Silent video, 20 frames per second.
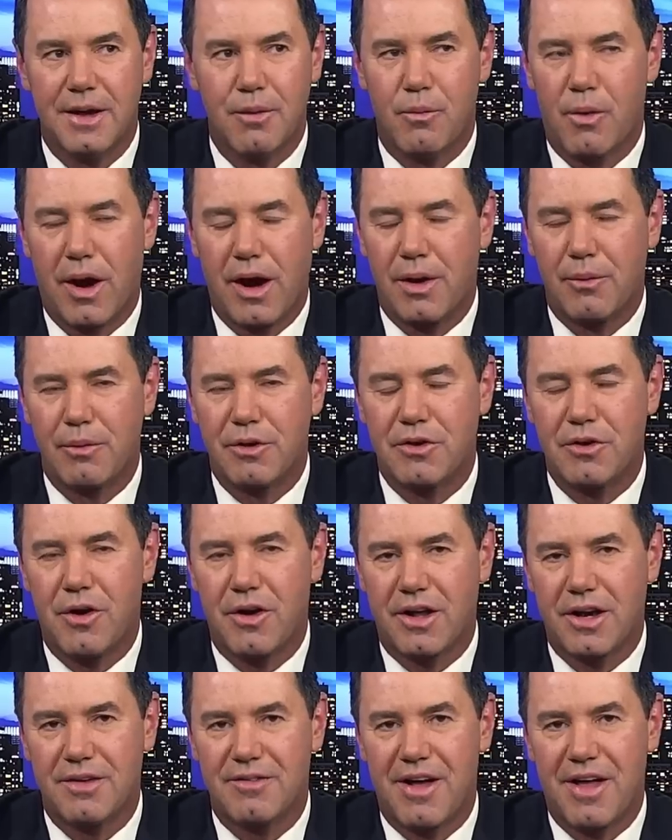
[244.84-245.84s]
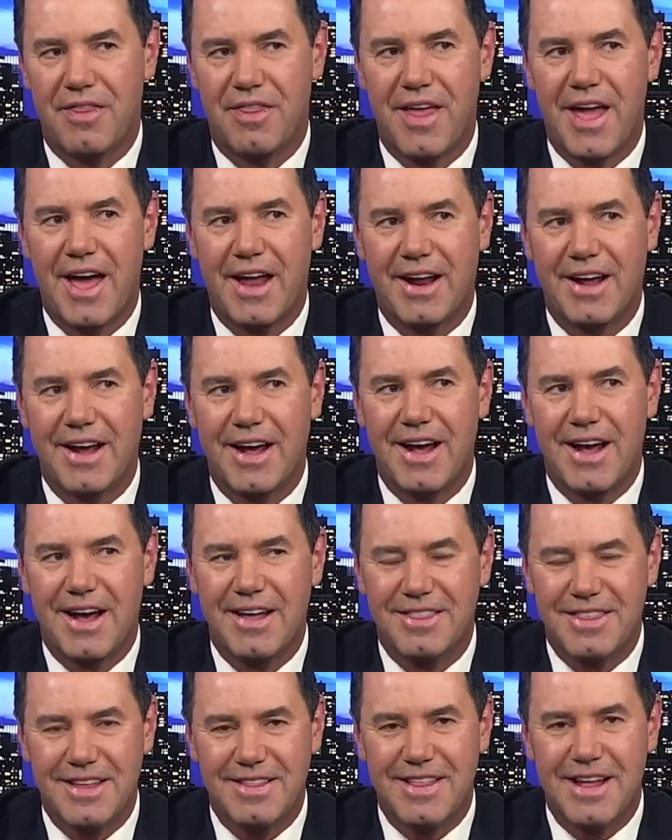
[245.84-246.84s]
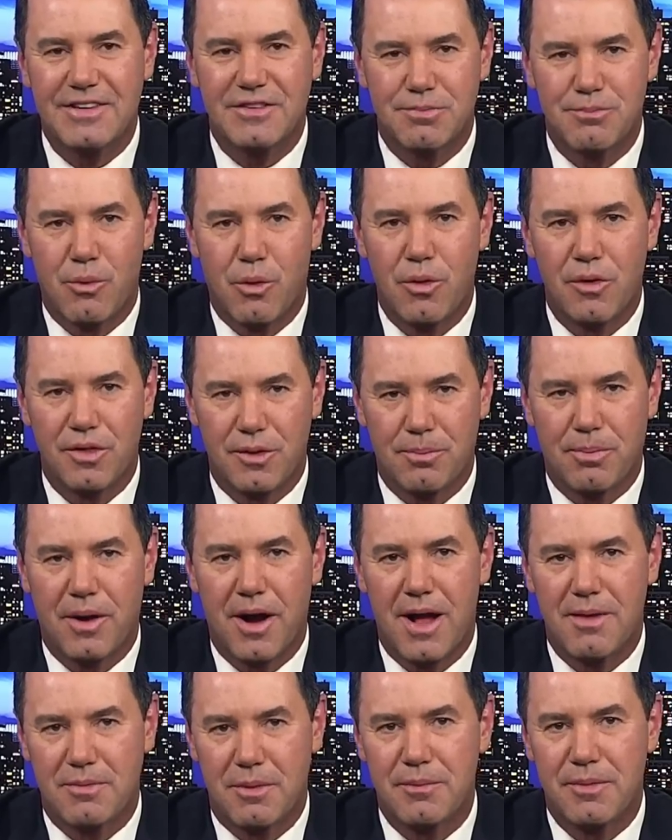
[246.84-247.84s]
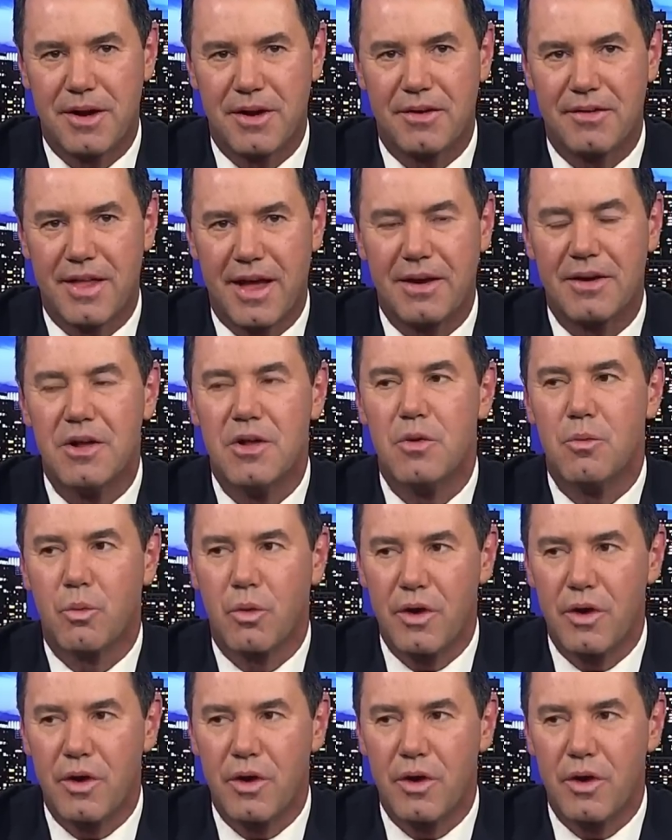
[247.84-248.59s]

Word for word: and why aren't we talking about that? I, I think that's more the problem here, that yeah.